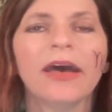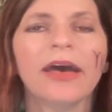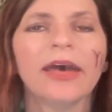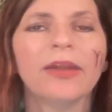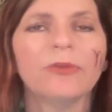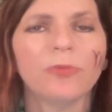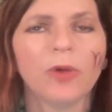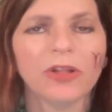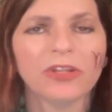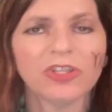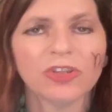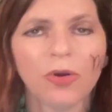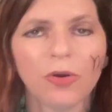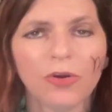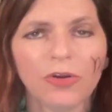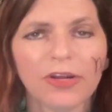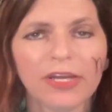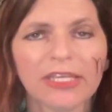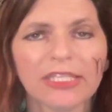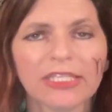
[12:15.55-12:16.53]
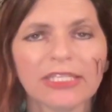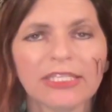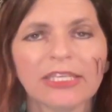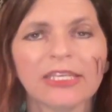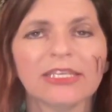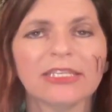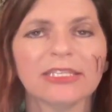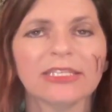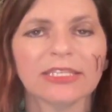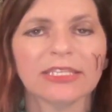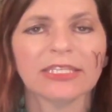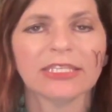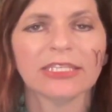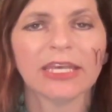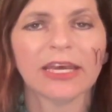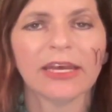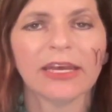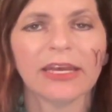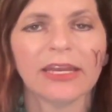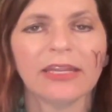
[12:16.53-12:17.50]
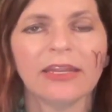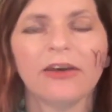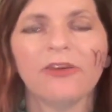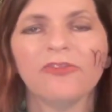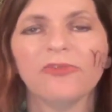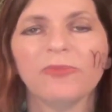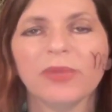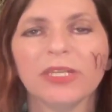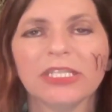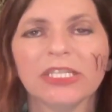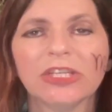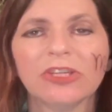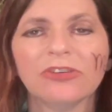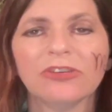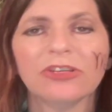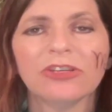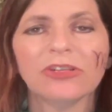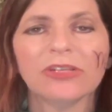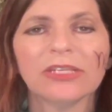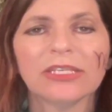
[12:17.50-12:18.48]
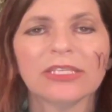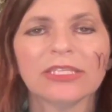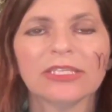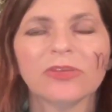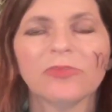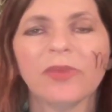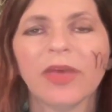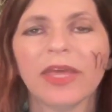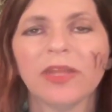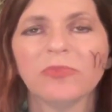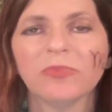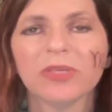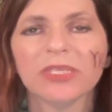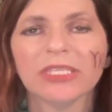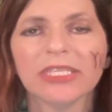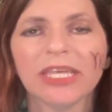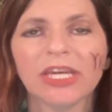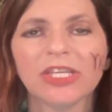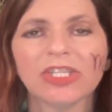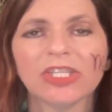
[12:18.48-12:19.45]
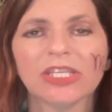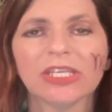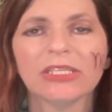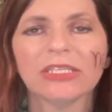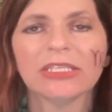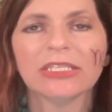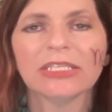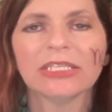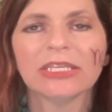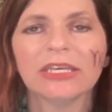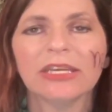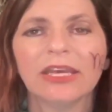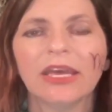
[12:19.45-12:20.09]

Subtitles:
And while Taurus is the sign of materialism and possessions,